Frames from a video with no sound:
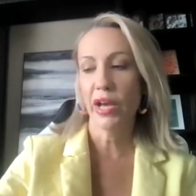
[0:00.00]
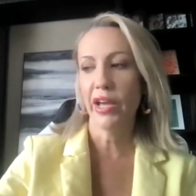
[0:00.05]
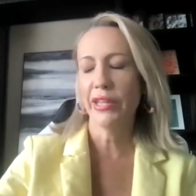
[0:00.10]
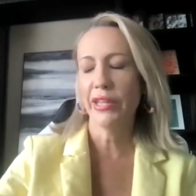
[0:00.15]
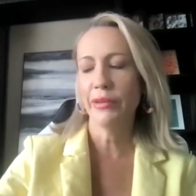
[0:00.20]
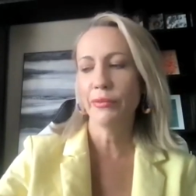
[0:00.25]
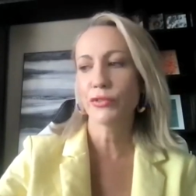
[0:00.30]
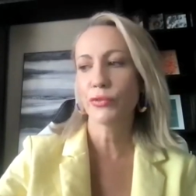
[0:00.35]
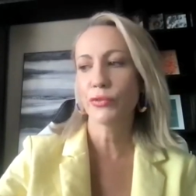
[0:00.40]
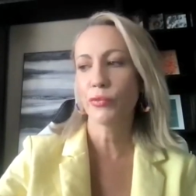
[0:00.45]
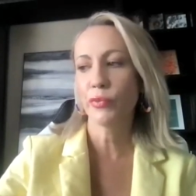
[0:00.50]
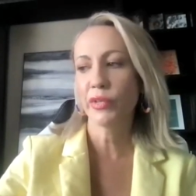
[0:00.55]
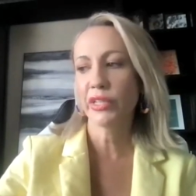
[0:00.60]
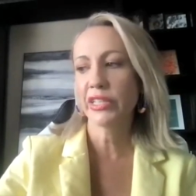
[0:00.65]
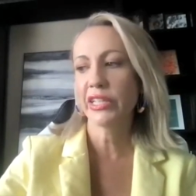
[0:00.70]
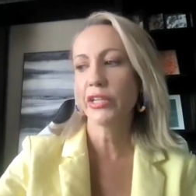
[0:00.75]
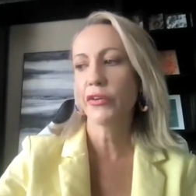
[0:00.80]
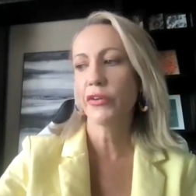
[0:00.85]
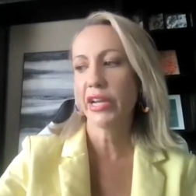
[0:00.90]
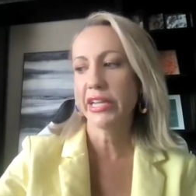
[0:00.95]
It was a
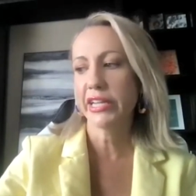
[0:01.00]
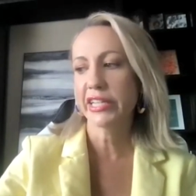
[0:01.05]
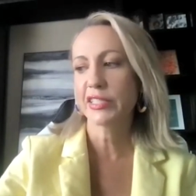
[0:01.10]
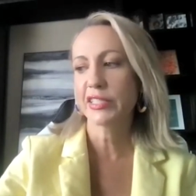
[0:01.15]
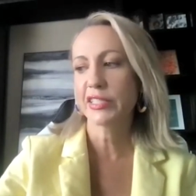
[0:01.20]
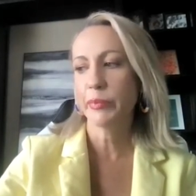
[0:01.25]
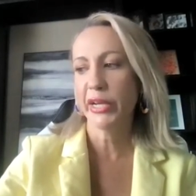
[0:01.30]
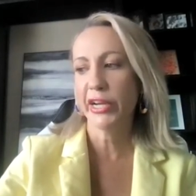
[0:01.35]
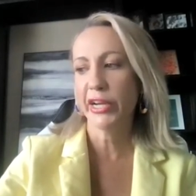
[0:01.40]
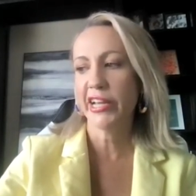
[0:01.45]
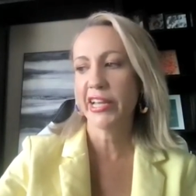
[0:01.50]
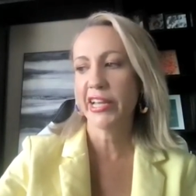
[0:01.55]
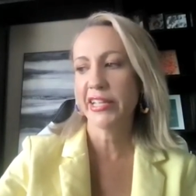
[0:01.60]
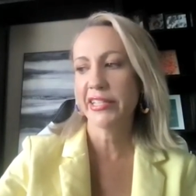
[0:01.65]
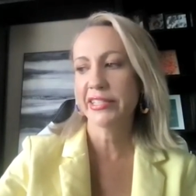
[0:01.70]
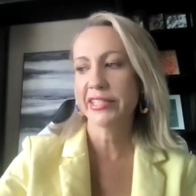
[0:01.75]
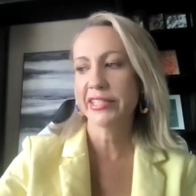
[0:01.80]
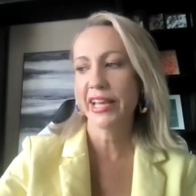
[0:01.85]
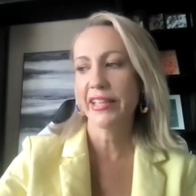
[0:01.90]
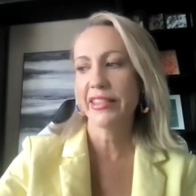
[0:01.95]
really great experience.